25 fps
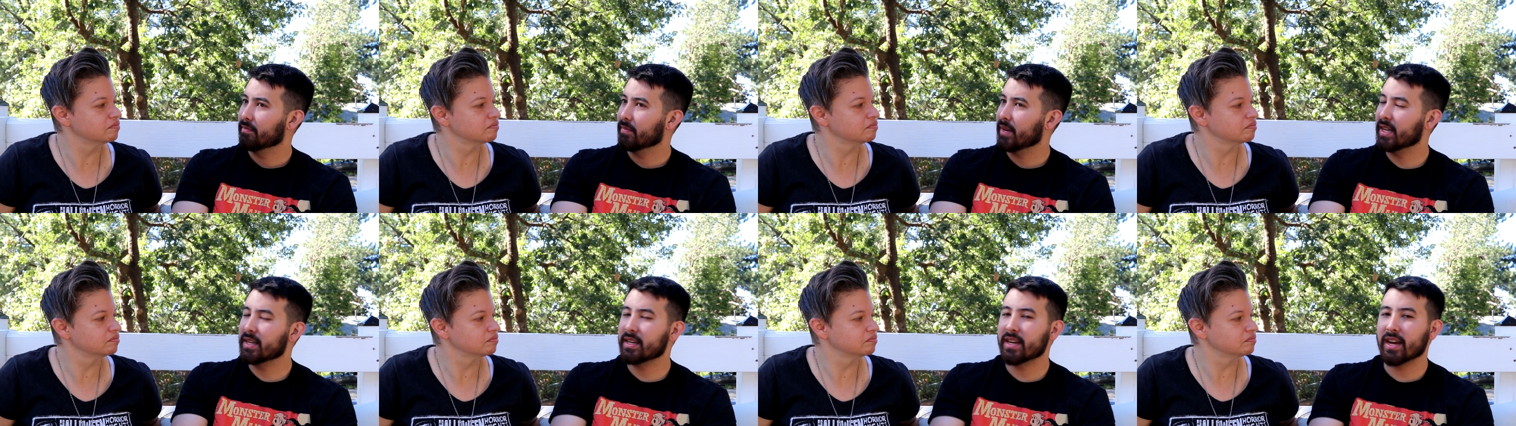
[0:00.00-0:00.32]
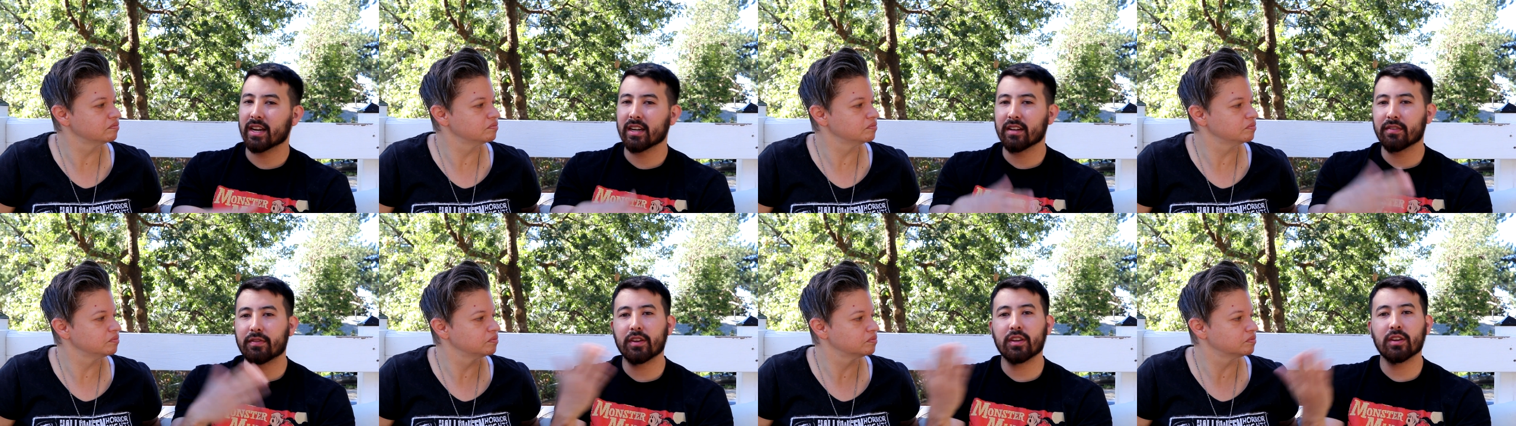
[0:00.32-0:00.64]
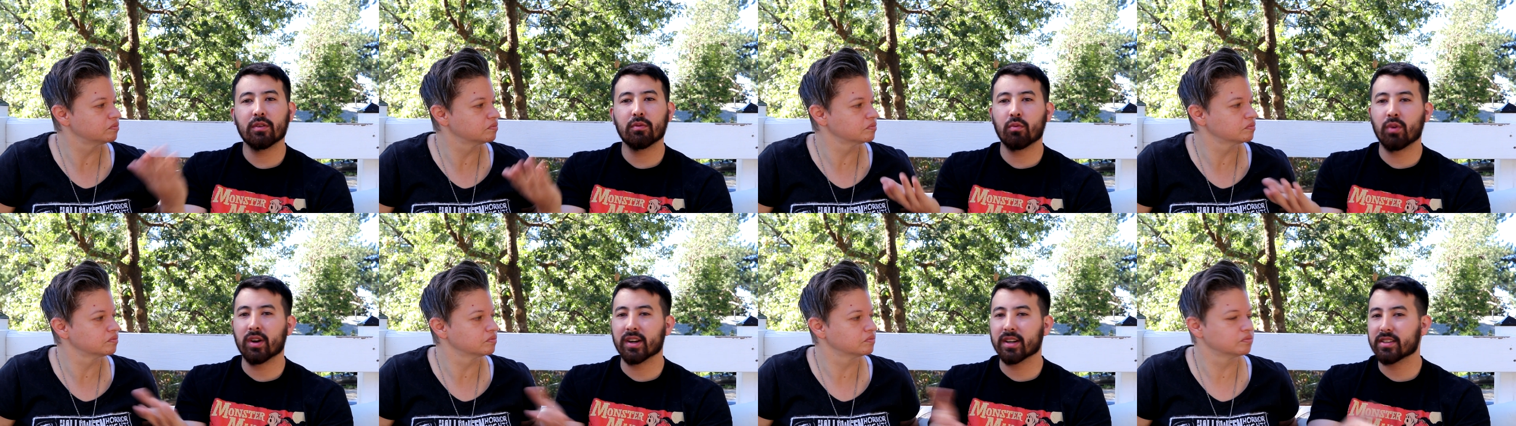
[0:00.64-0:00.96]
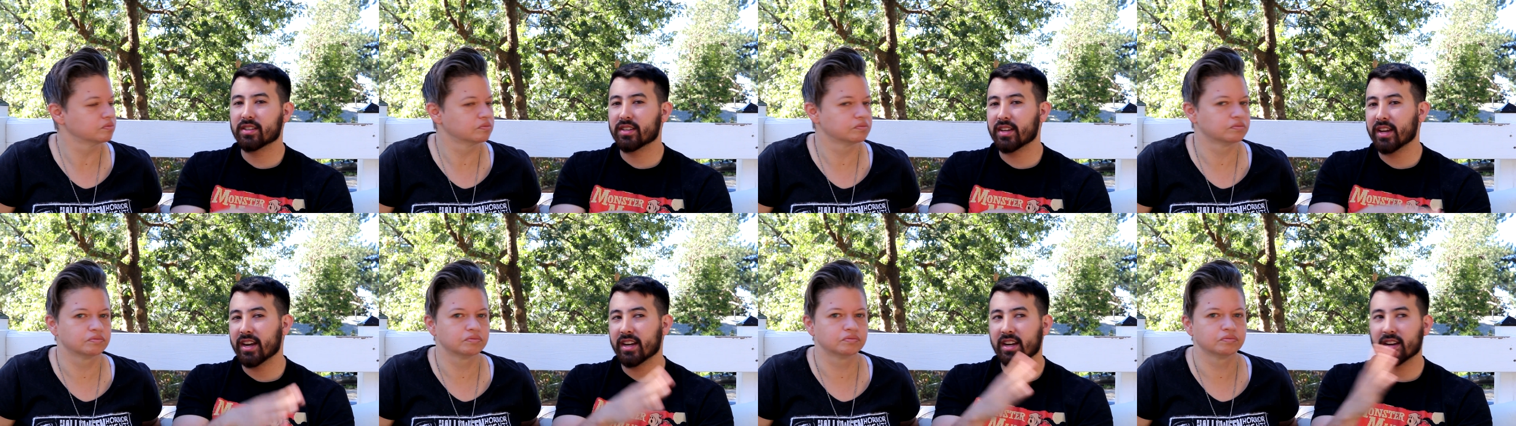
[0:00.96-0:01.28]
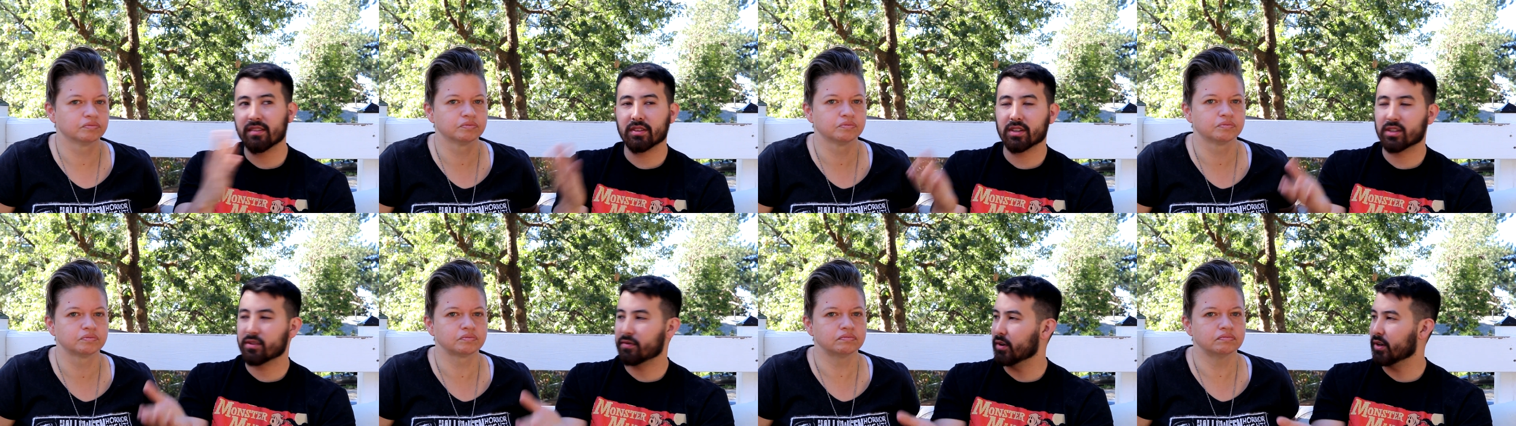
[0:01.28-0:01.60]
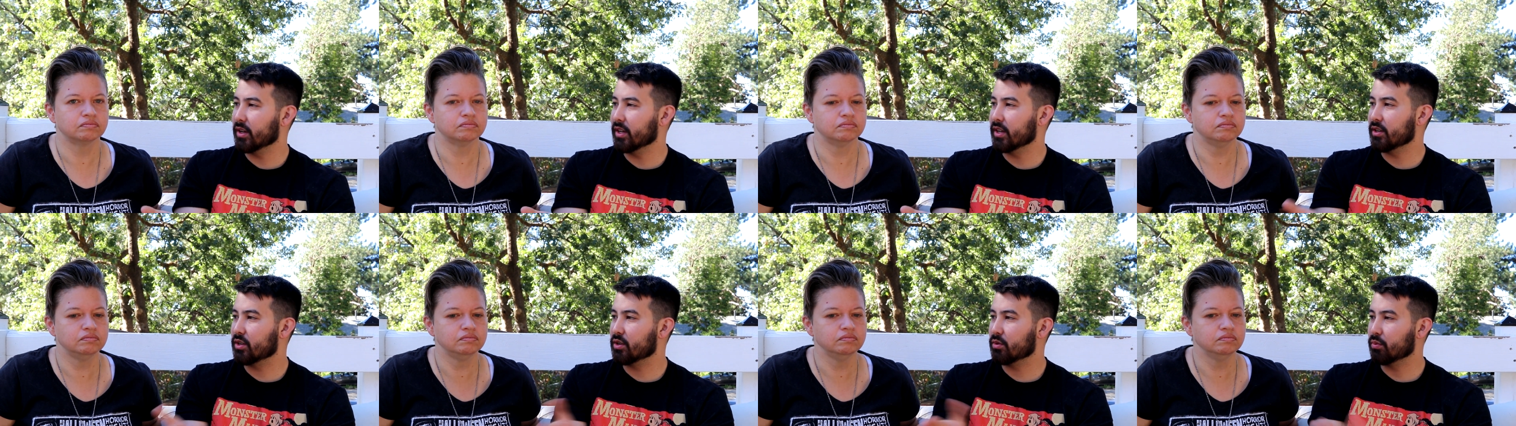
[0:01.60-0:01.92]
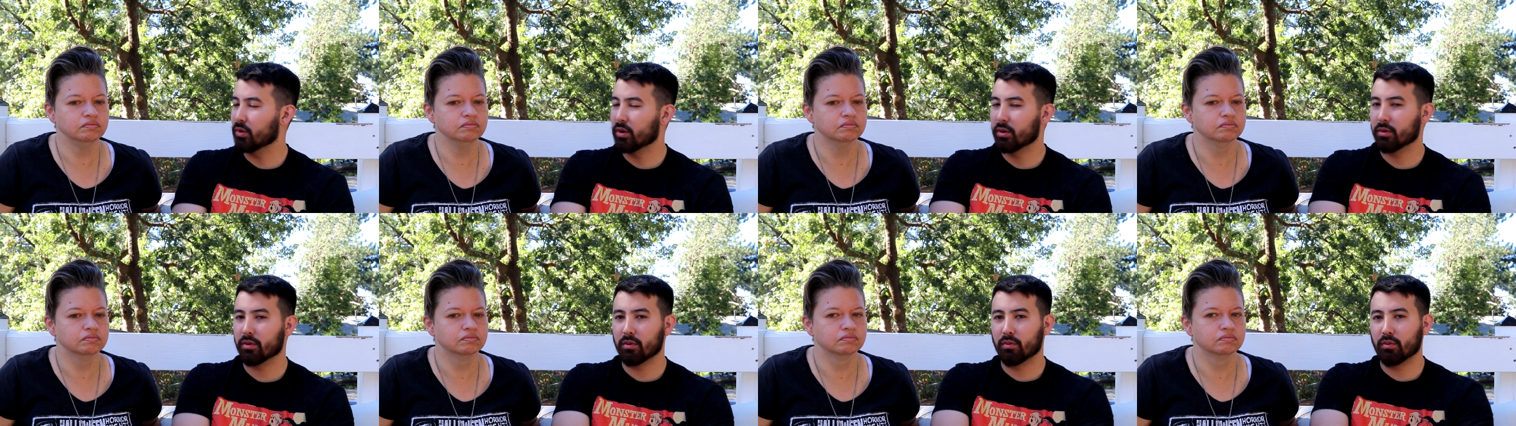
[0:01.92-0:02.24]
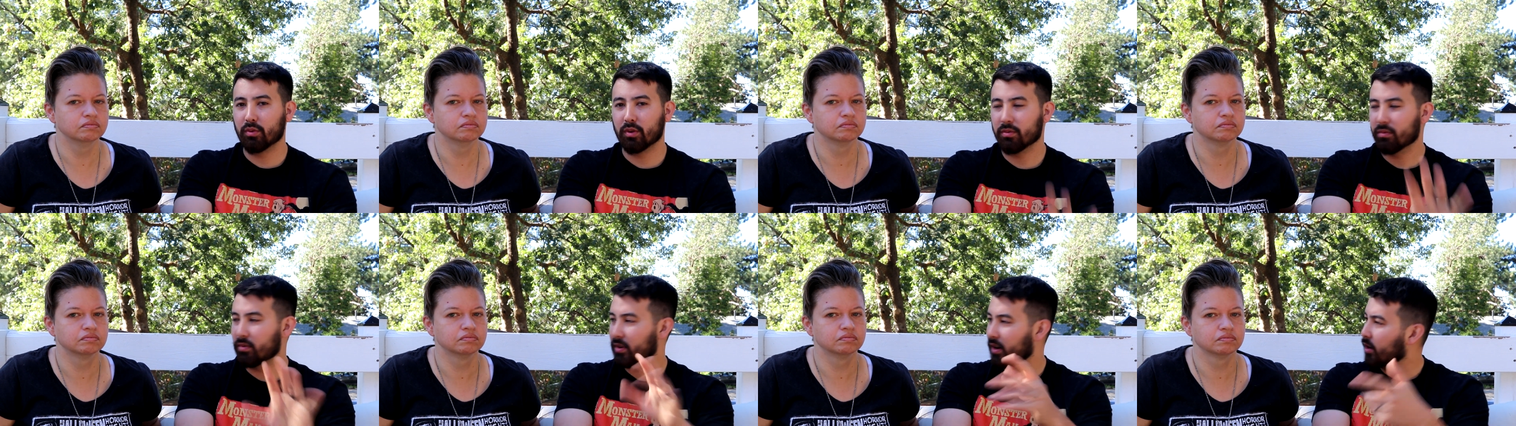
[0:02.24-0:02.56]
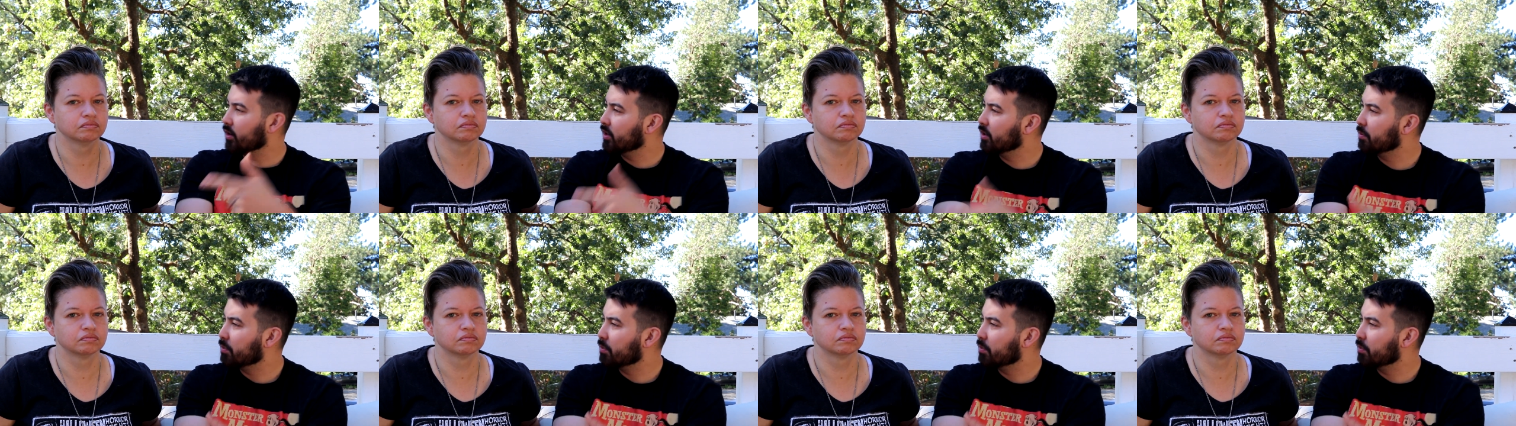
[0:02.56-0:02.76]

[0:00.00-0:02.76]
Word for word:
Speaker 1: And yeah, and if you want to see any of this footage, we'll are